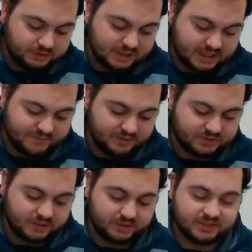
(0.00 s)
Jack
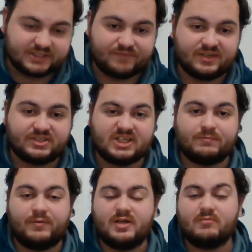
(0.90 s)
Hetherington in the 76th
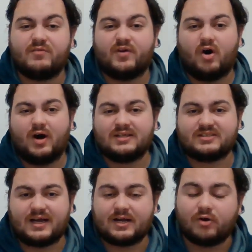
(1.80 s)
minute with a high
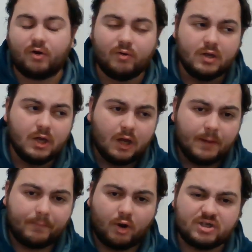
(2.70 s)
tackle.
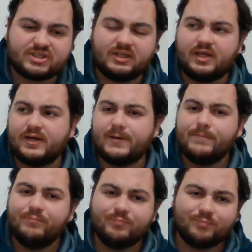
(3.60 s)
Personally,
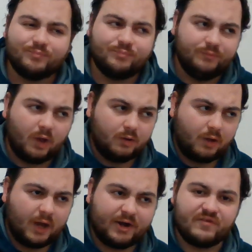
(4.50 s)

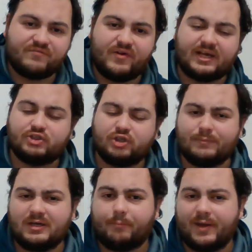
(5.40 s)
I don't think it should have
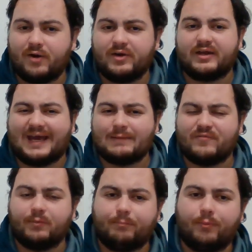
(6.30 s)
been a penalty. It came
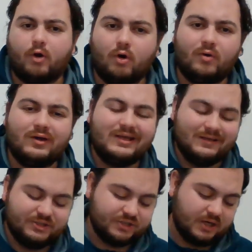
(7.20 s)
off the ball.
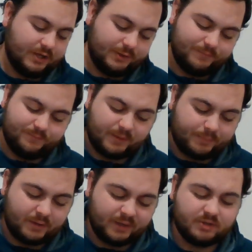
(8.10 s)
So a
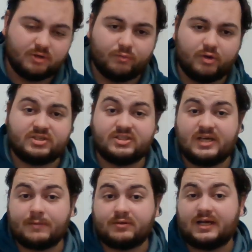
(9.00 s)
penalty to the Roosters
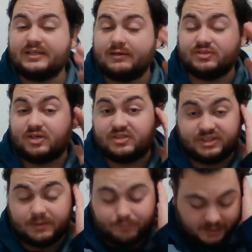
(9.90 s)
there. I'm glad there was no
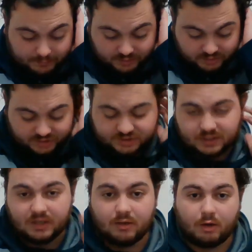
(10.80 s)
sin bin, because
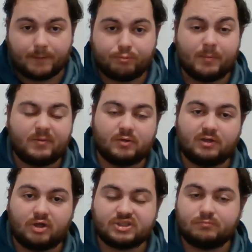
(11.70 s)
I probably would
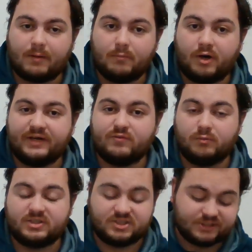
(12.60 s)
have lost my mind if it
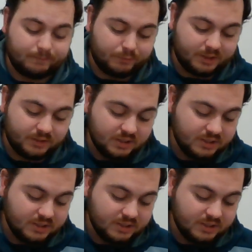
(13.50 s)
was a sin bin.